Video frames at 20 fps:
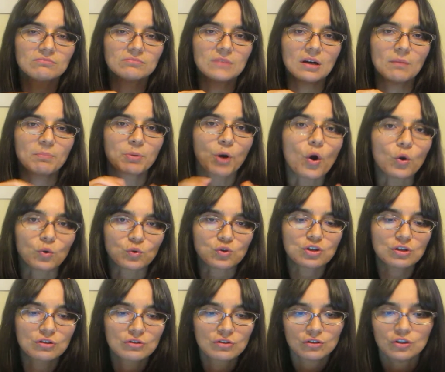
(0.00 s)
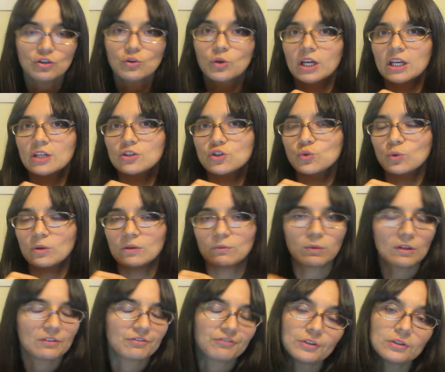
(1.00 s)
approach. You can do it
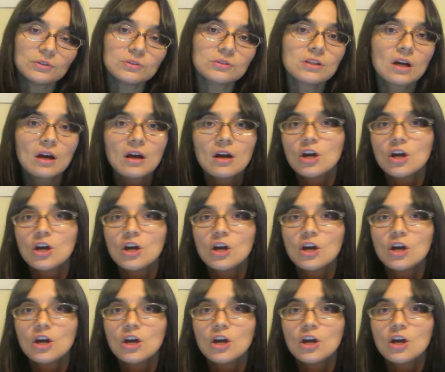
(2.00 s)
with food.